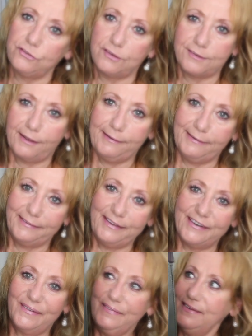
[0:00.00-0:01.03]
should say.
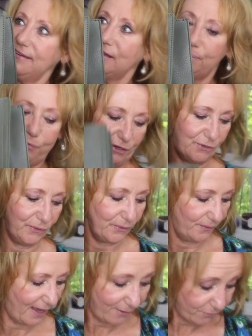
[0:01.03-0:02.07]
You know, this is pretty
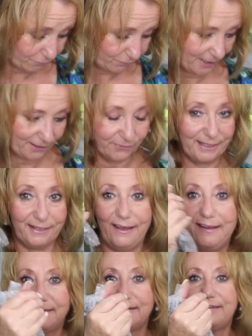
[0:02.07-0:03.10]
cool. I really, really
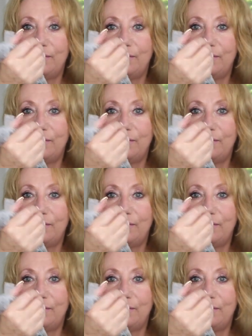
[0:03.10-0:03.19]
like this.